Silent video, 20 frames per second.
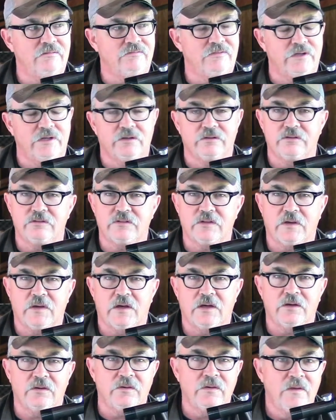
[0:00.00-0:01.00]
years
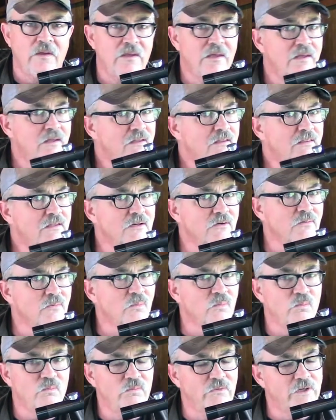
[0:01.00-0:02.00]
ago,
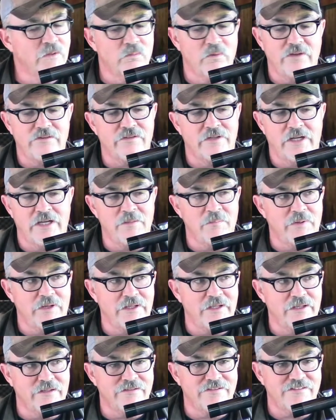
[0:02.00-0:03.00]
there wasn't
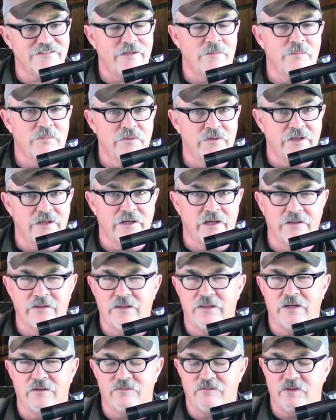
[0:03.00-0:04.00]
anybody assembling, other
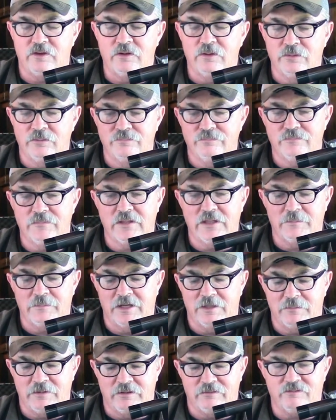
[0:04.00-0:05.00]
than a few, there
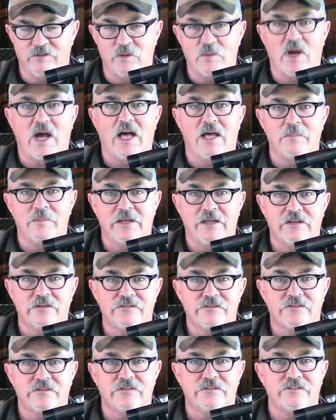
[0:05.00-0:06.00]
might have been a few
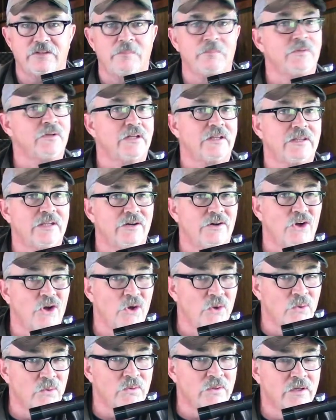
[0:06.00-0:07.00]
hobbyists assembling their
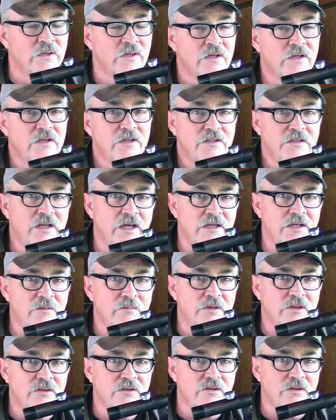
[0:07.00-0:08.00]
own
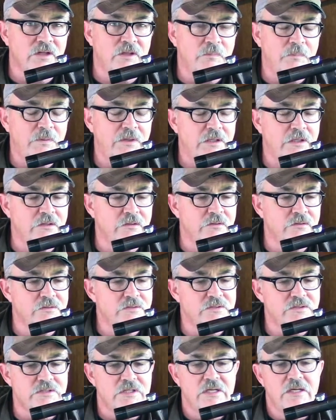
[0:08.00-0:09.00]
9130
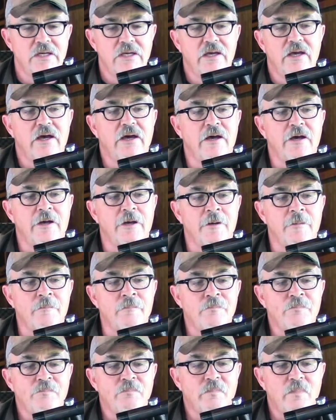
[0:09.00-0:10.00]
PUs,
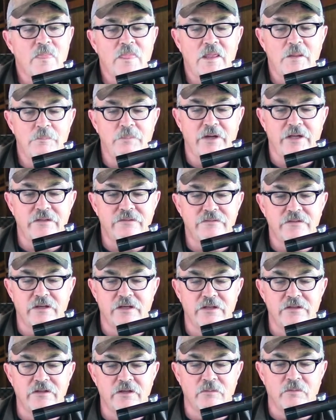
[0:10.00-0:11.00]
but
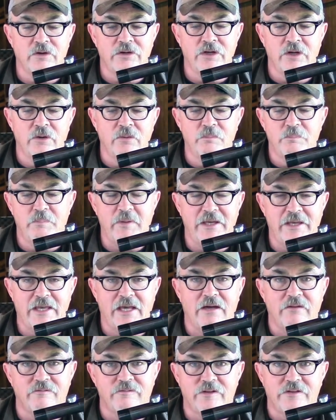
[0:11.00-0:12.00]
there were no big
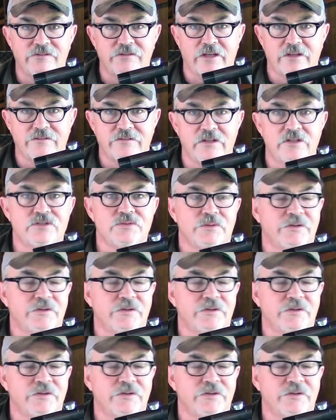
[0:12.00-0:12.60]
outfits like Century